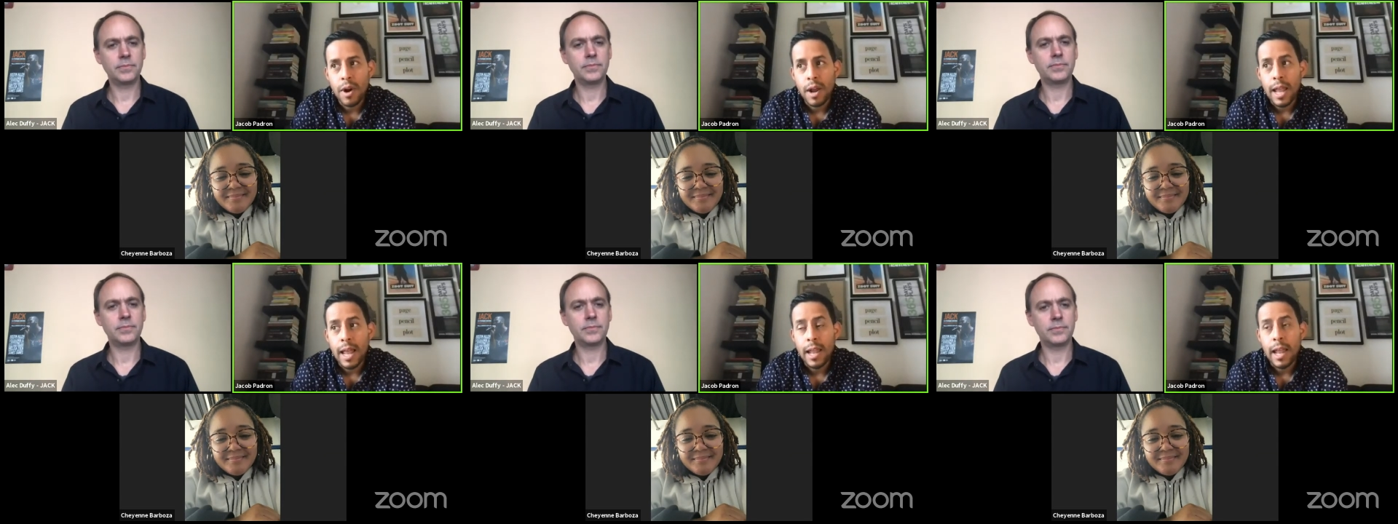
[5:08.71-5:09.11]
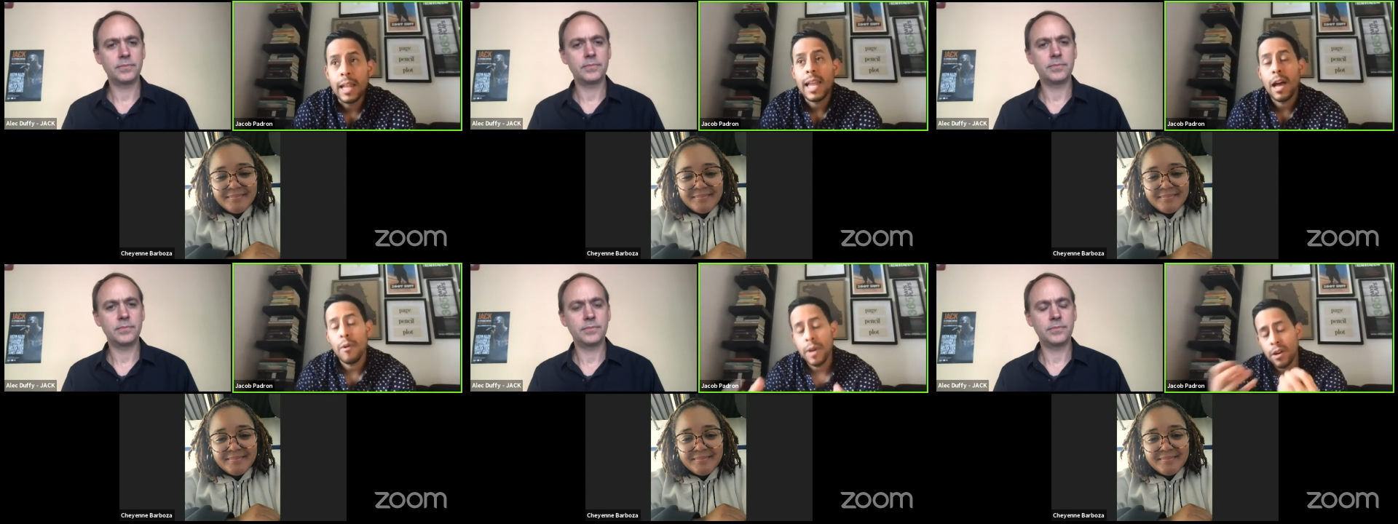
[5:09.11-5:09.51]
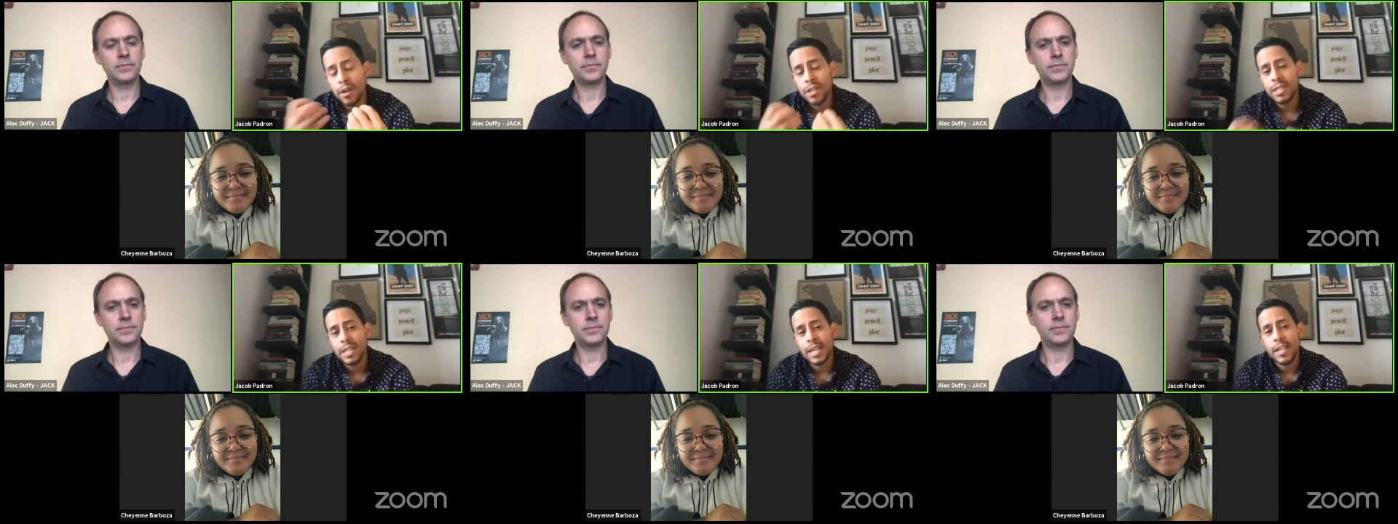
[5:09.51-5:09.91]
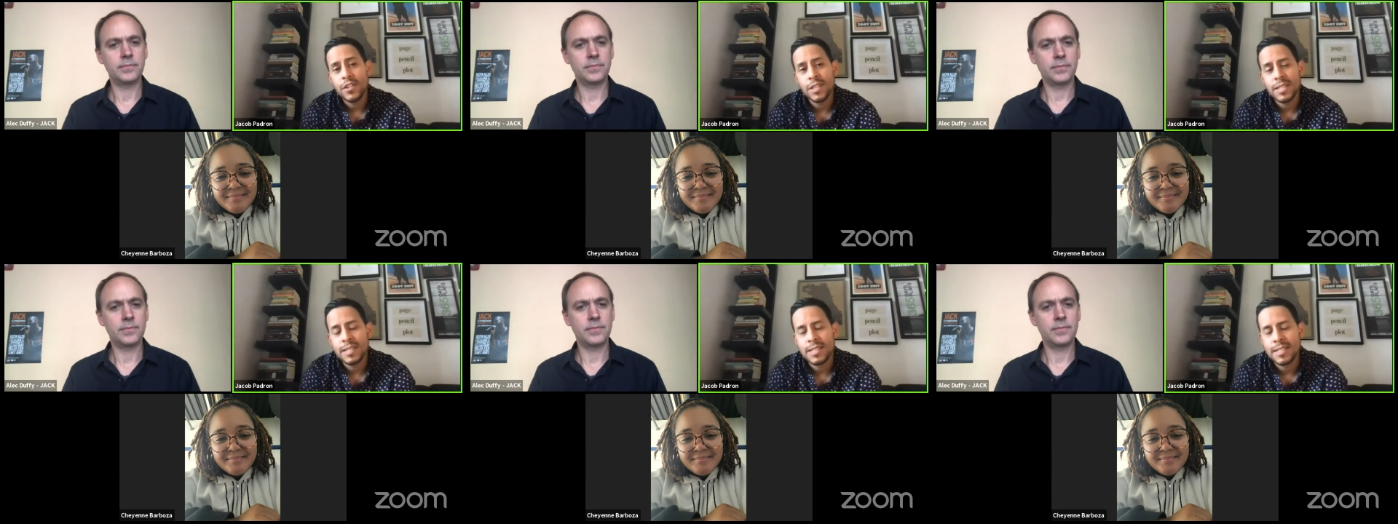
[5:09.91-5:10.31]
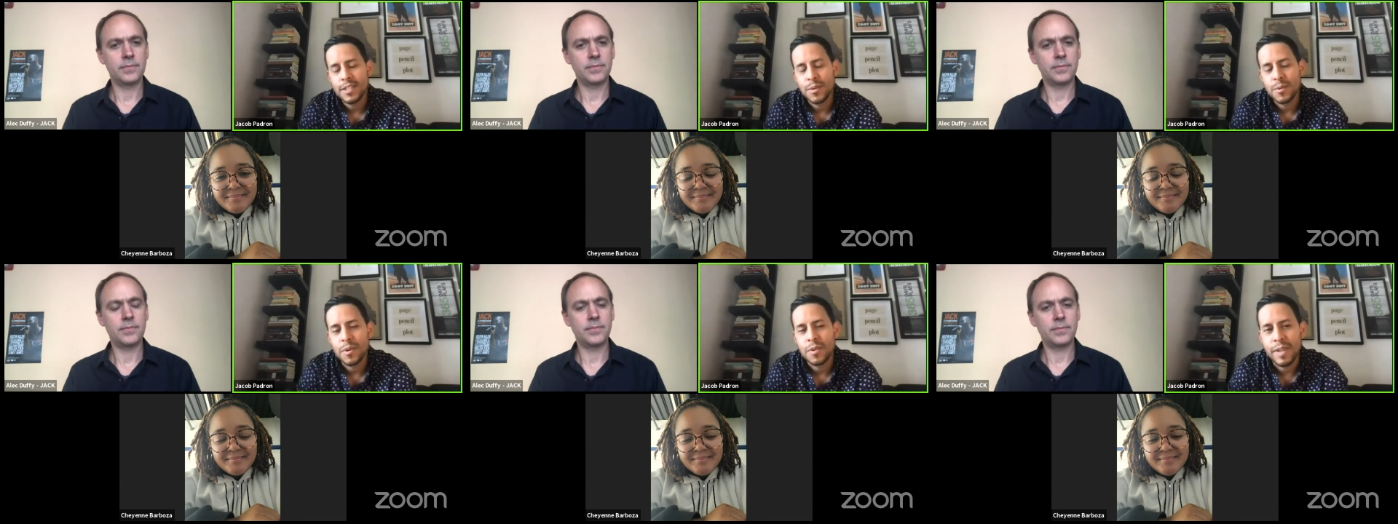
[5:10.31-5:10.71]
Speaker 1: allowing our stages to
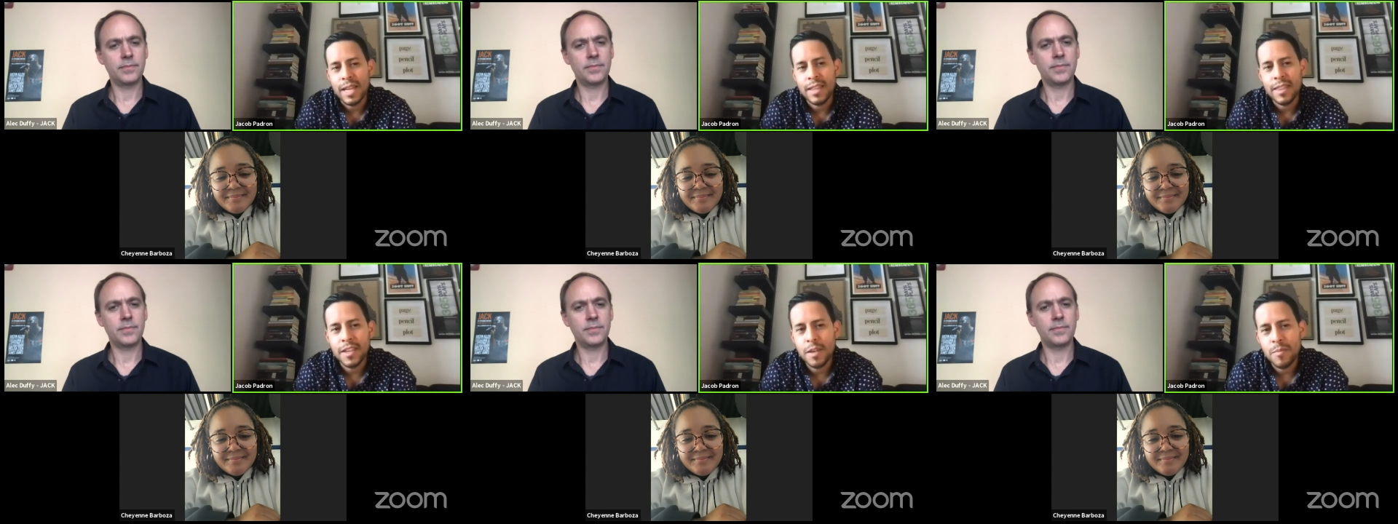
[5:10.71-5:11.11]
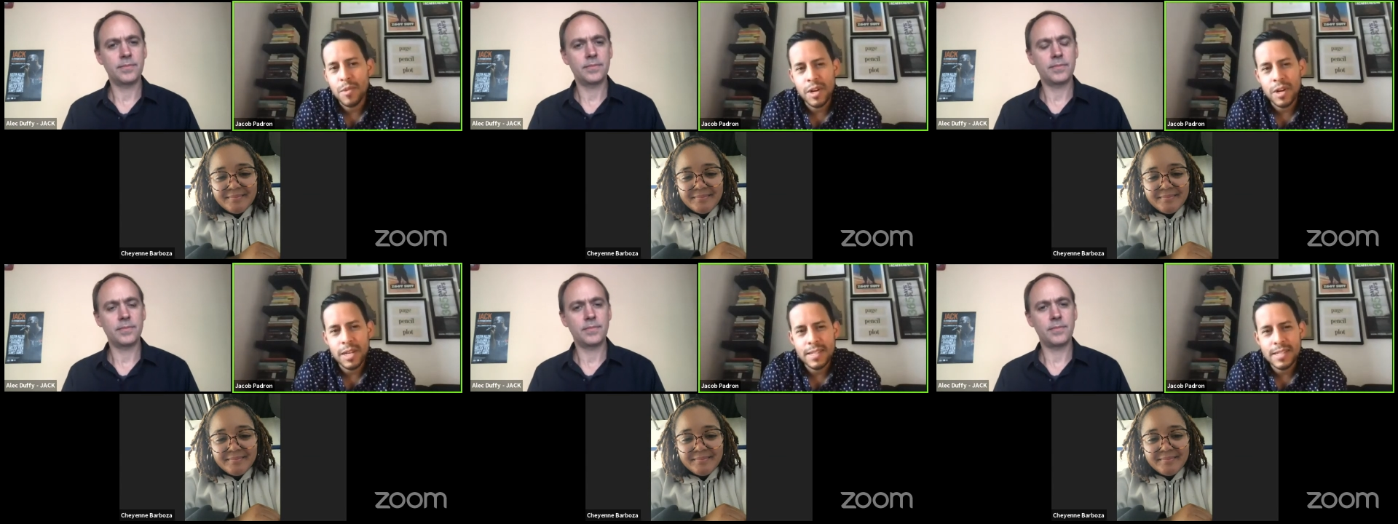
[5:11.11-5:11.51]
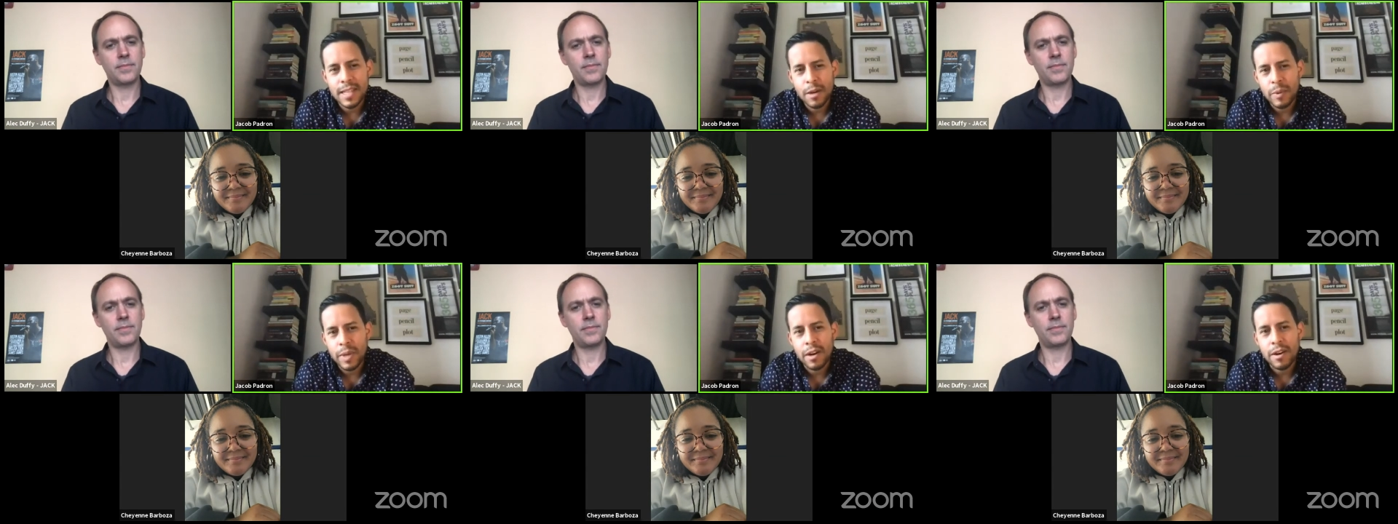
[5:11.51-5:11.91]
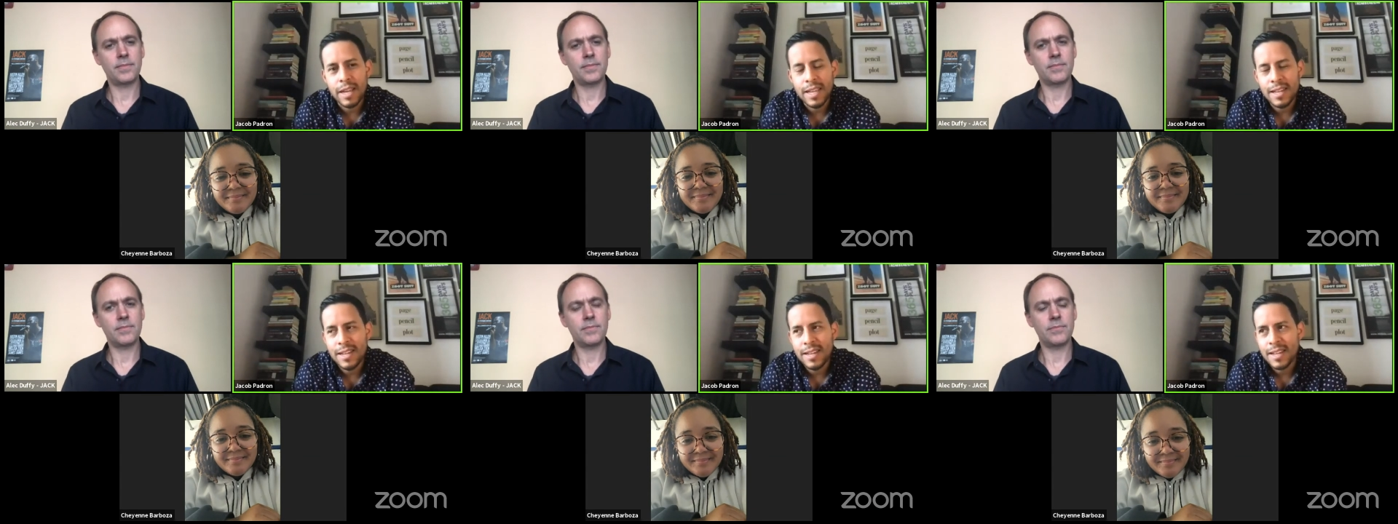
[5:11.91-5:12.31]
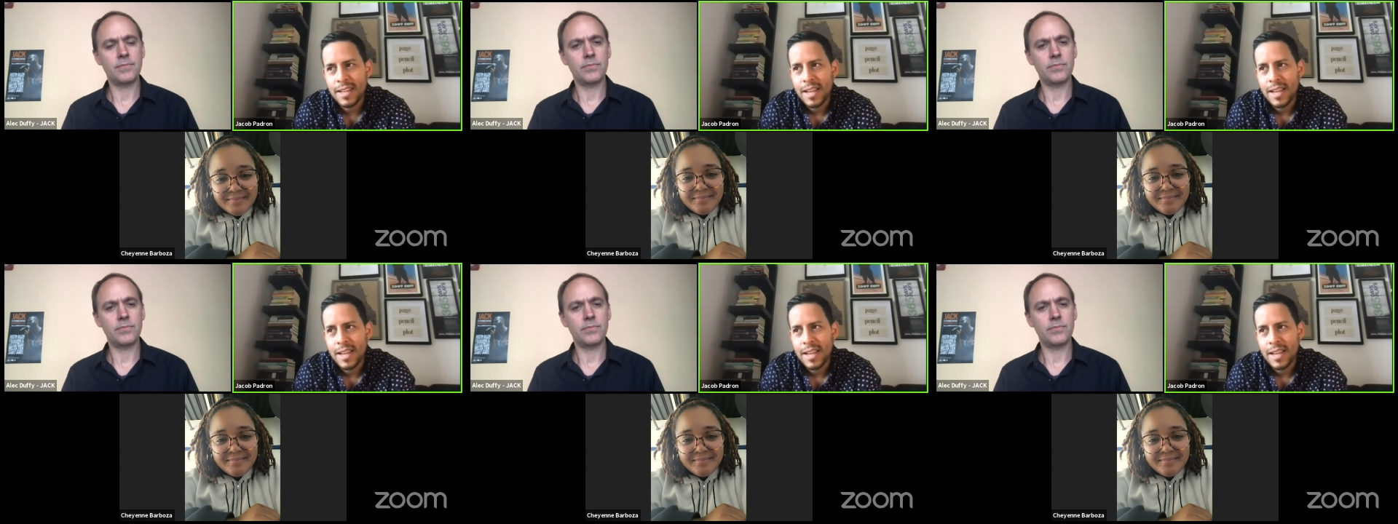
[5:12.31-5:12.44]
reflect the communities that we are in.